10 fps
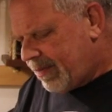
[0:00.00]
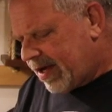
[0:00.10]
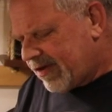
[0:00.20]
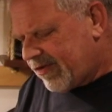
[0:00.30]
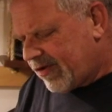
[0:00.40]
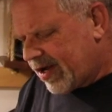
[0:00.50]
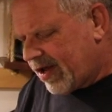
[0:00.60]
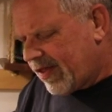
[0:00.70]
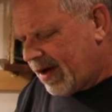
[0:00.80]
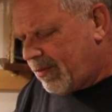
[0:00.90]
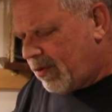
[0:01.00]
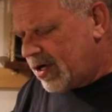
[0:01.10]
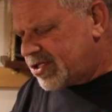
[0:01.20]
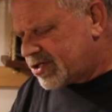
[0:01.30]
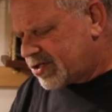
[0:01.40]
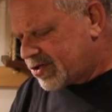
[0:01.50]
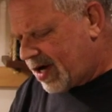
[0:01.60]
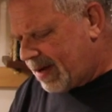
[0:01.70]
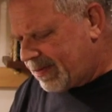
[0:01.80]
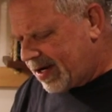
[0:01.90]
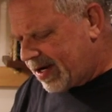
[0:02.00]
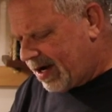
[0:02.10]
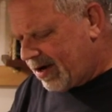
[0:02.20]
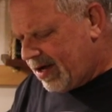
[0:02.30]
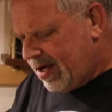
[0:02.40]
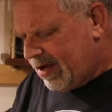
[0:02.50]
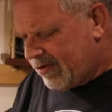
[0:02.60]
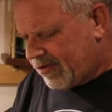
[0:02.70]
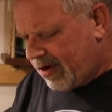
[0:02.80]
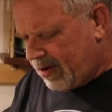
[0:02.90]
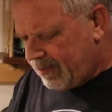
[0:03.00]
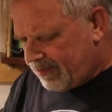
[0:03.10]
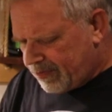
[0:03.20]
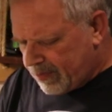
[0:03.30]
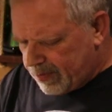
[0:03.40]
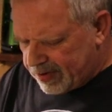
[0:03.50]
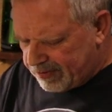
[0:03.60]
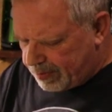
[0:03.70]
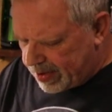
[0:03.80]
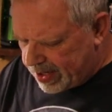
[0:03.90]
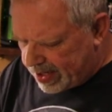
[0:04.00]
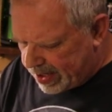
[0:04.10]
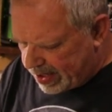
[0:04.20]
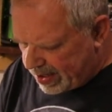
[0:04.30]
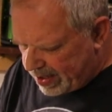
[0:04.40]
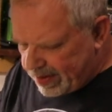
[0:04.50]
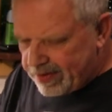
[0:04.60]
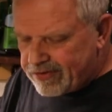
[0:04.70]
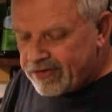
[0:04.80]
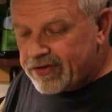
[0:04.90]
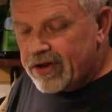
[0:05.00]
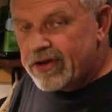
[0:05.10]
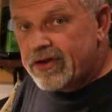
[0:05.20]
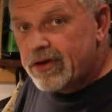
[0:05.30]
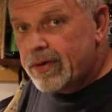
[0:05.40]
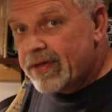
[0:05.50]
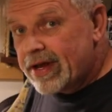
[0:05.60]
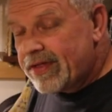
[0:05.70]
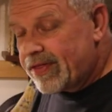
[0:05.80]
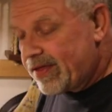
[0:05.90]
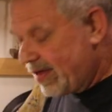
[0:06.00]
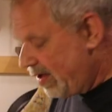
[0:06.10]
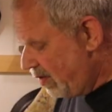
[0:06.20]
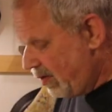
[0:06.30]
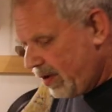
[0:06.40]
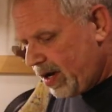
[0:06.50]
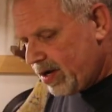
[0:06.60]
because you get all that moisture trapped in there. So we just put it in and this is good to do with anything that you